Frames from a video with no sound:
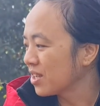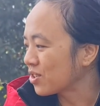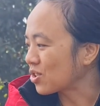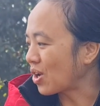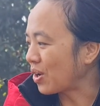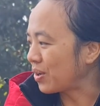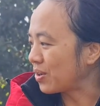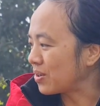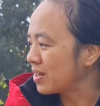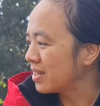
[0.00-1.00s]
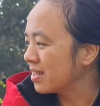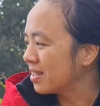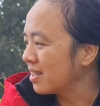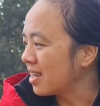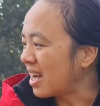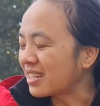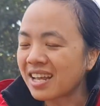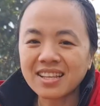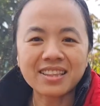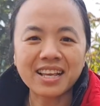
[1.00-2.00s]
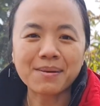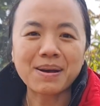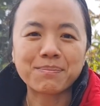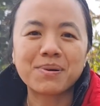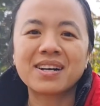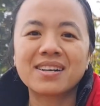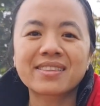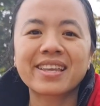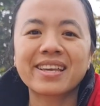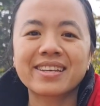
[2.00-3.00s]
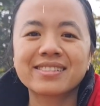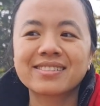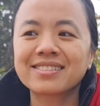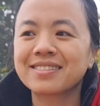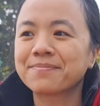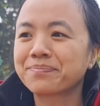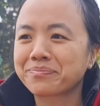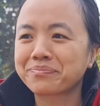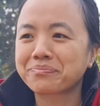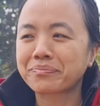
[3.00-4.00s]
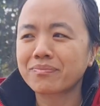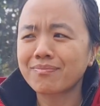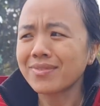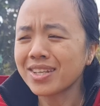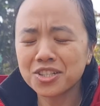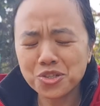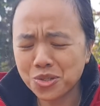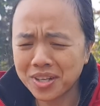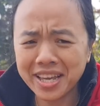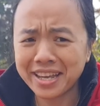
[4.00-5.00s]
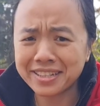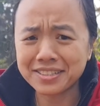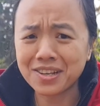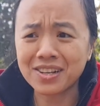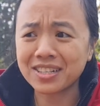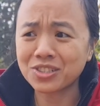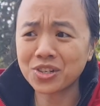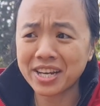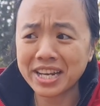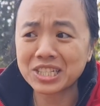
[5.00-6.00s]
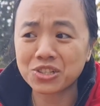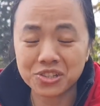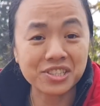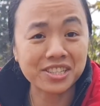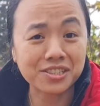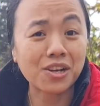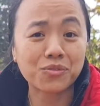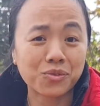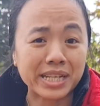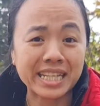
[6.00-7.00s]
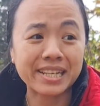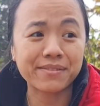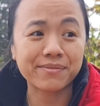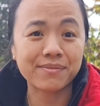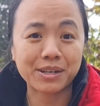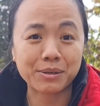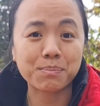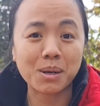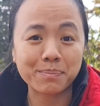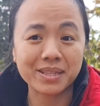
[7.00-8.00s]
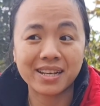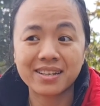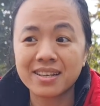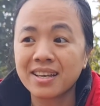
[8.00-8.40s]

So another thing about Perth is sugarcane juice is not really very popular.